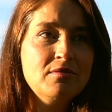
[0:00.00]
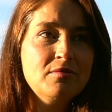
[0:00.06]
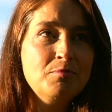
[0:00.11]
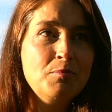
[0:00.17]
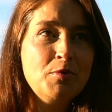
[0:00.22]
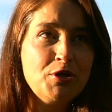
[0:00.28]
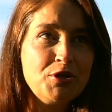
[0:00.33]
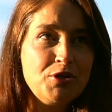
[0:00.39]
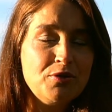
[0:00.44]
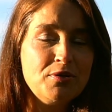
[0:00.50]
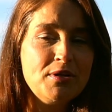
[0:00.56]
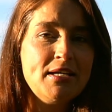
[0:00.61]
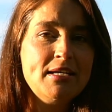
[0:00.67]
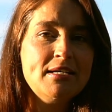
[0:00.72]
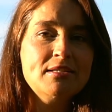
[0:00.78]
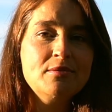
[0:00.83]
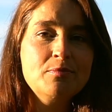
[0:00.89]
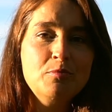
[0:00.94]
Mercury
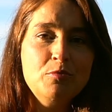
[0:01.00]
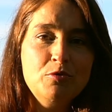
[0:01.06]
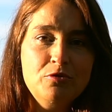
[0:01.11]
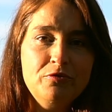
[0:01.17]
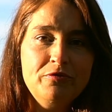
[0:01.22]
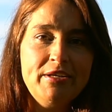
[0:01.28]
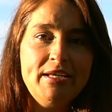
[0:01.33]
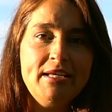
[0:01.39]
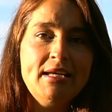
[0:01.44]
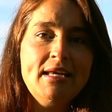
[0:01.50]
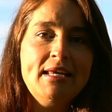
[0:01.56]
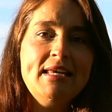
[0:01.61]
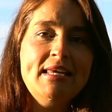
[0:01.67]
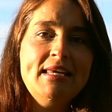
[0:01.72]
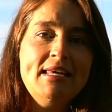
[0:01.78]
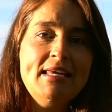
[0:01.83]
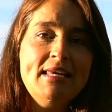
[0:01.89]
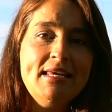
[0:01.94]
is moving
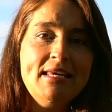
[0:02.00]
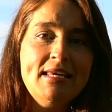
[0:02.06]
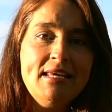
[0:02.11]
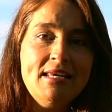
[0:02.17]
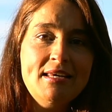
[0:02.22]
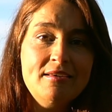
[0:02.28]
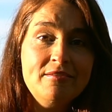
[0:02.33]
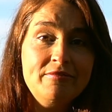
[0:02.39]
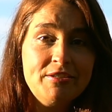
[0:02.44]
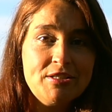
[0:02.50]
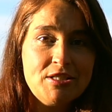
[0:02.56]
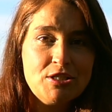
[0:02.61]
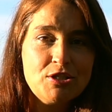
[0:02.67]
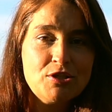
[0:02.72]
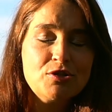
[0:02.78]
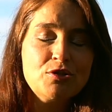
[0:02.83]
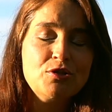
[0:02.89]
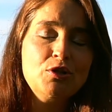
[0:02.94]
even
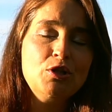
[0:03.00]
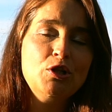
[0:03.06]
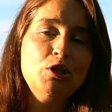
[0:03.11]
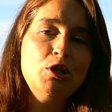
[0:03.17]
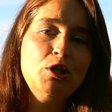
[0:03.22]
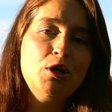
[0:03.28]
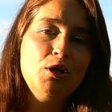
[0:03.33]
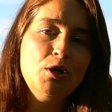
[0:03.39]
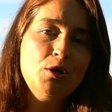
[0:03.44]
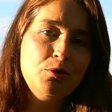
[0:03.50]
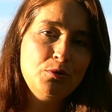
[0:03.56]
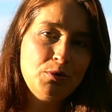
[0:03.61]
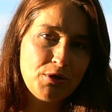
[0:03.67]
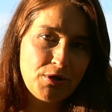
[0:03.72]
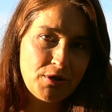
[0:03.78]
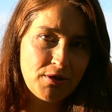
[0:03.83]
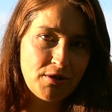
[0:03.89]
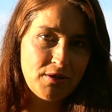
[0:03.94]

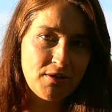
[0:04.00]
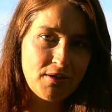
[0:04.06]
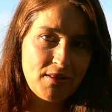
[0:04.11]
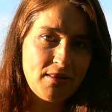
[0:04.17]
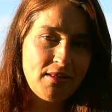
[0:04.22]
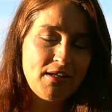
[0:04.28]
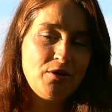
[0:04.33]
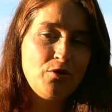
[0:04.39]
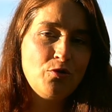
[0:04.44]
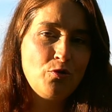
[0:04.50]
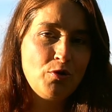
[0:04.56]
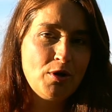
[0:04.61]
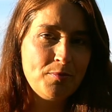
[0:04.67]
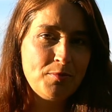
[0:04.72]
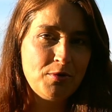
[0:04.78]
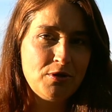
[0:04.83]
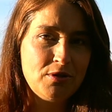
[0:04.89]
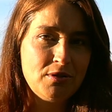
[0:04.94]
slower than
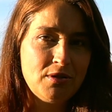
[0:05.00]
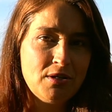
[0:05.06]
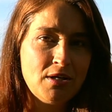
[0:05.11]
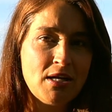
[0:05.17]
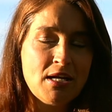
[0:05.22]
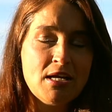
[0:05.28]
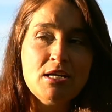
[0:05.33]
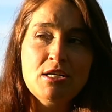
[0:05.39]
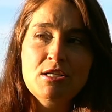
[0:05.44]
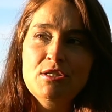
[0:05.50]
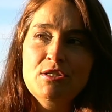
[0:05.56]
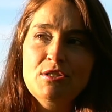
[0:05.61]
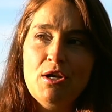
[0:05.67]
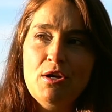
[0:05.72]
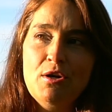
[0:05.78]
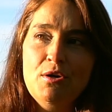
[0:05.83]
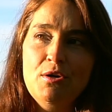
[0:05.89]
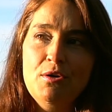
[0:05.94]
normal.
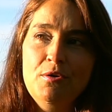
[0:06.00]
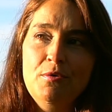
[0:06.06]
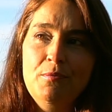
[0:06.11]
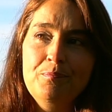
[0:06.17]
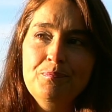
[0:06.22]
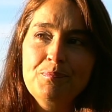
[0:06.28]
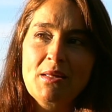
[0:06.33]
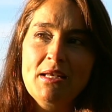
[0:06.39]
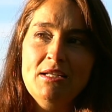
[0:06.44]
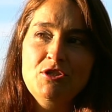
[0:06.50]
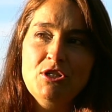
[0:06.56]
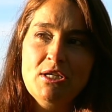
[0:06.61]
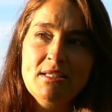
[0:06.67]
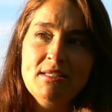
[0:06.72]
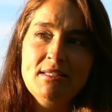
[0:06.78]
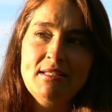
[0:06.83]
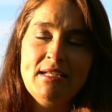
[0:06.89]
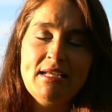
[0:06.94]
So it
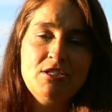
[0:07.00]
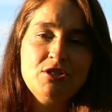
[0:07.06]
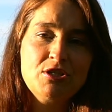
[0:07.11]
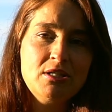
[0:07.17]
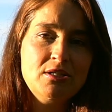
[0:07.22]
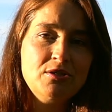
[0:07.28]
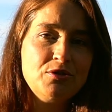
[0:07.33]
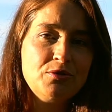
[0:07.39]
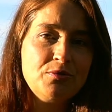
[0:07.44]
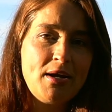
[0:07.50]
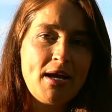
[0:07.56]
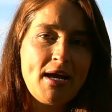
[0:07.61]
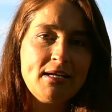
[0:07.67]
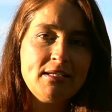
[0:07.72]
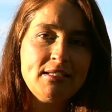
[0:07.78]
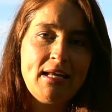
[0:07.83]
just stationed direct,